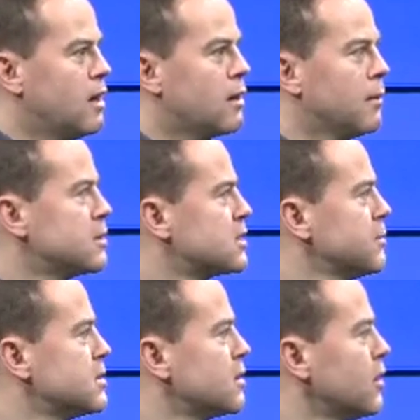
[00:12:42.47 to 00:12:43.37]
a couple of
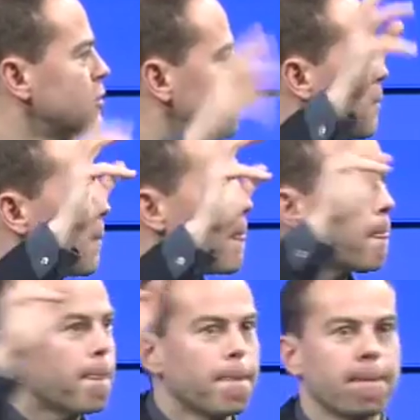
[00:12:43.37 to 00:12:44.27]
summers ago?
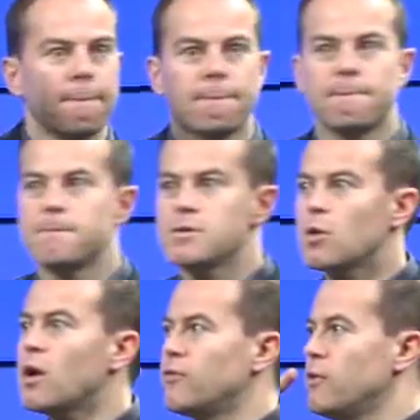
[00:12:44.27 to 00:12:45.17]
So
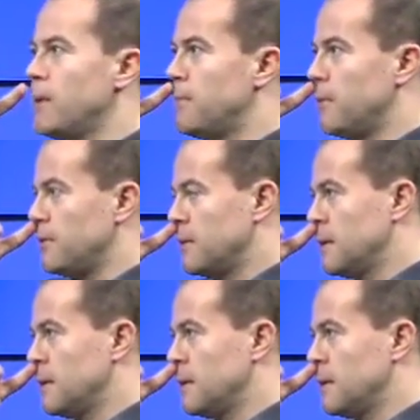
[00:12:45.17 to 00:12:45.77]
quite a few people.